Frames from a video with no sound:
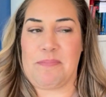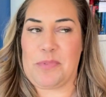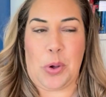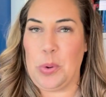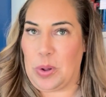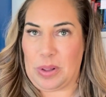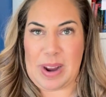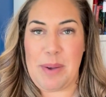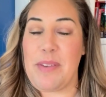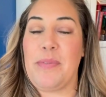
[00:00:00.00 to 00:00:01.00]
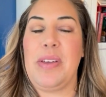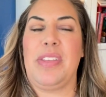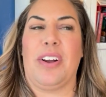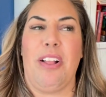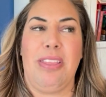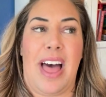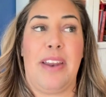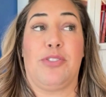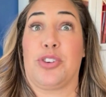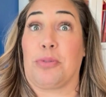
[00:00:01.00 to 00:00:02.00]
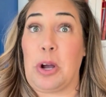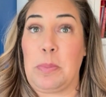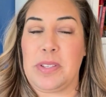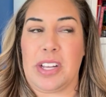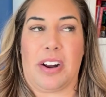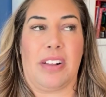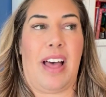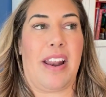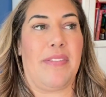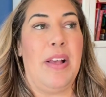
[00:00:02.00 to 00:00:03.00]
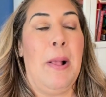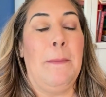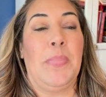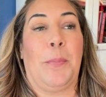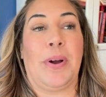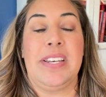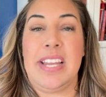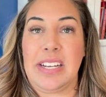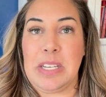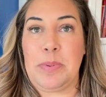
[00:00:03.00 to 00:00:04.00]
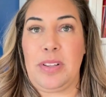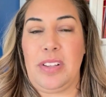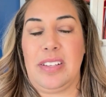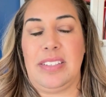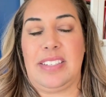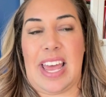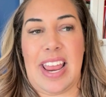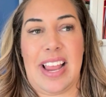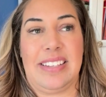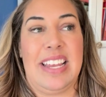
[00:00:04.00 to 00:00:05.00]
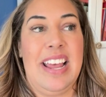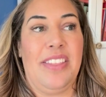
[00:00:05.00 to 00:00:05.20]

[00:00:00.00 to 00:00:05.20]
Cool, right? There are a lot of tropes. There are a lot of predictable settings.